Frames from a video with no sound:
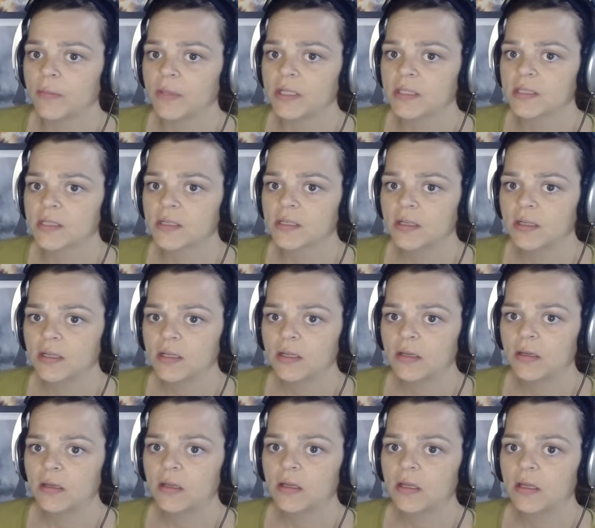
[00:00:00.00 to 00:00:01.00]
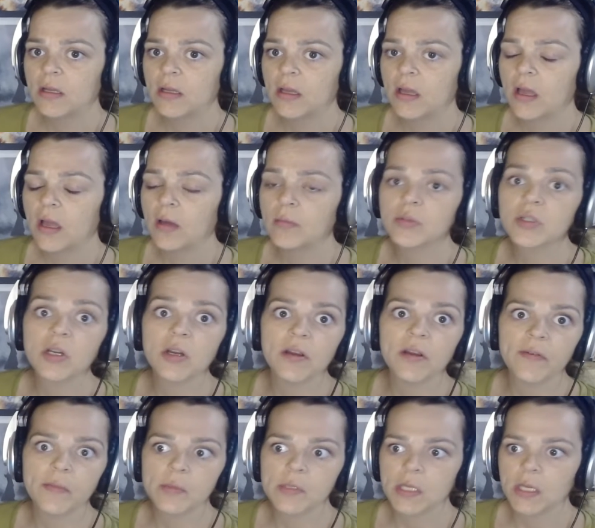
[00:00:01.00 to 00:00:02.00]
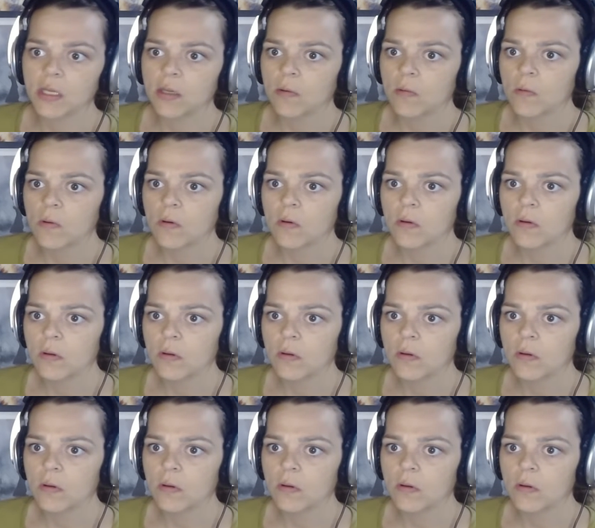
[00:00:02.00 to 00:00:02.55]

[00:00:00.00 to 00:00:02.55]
means. I'm sorry if I'm saying it wrong.